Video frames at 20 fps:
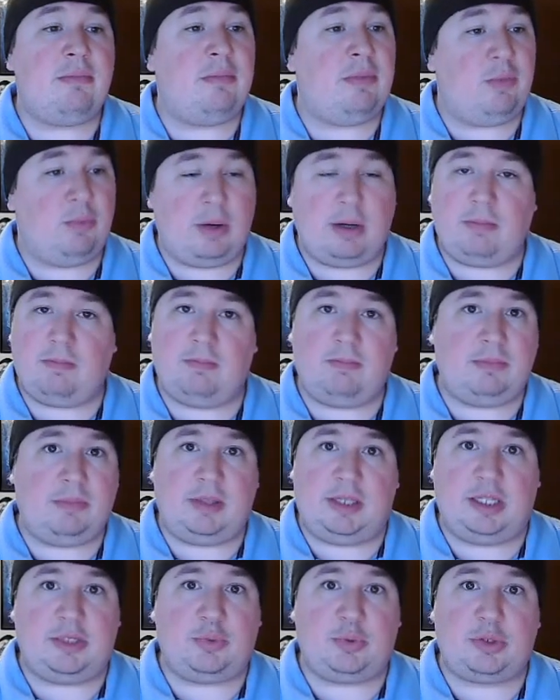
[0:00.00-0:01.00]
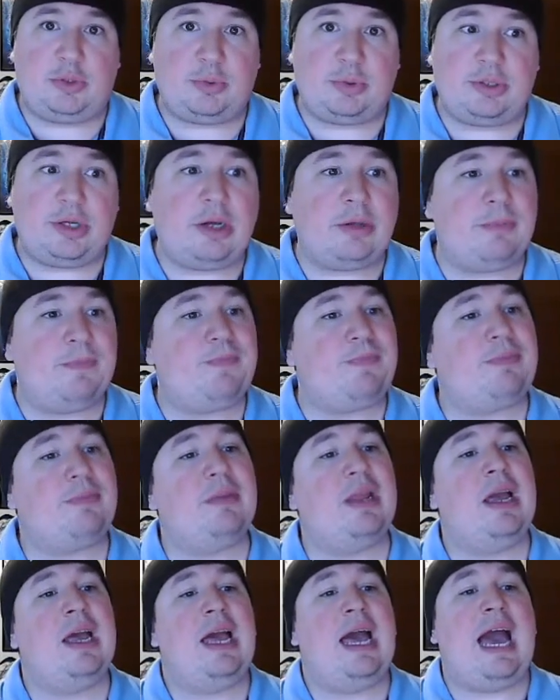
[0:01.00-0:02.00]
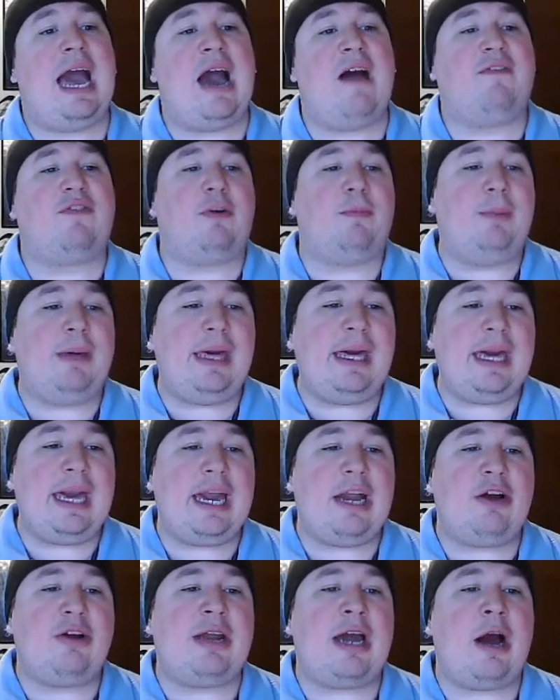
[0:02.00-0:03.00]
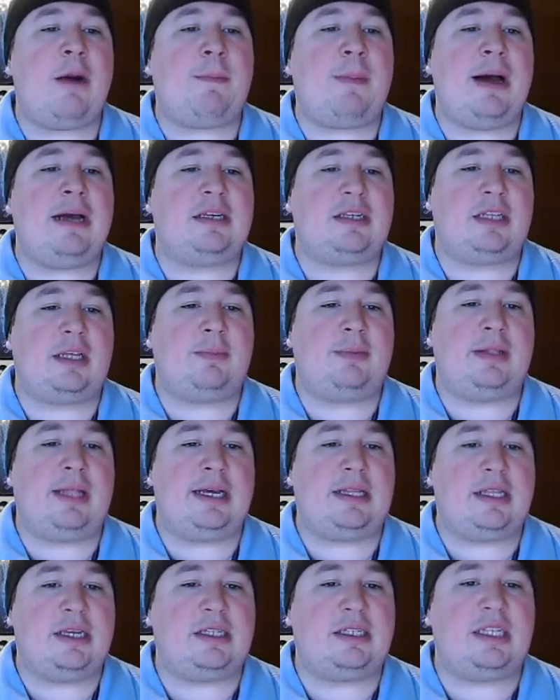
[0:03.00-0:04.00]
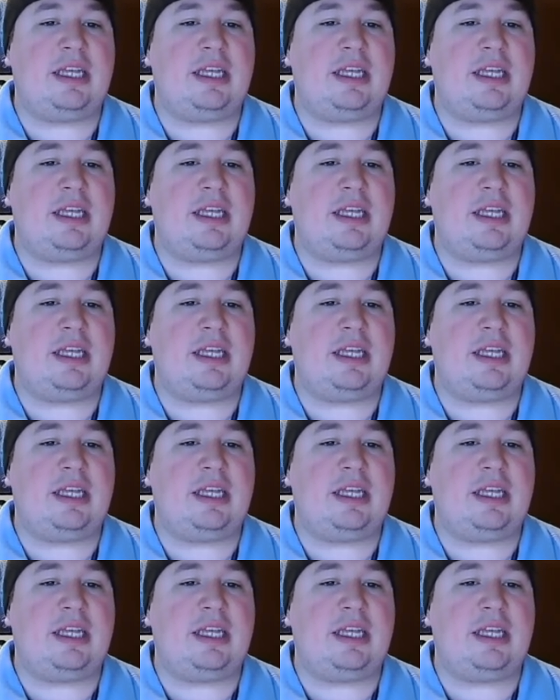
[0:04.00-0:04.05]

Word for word: well, this was the result. After being aired out by a celebrity like this,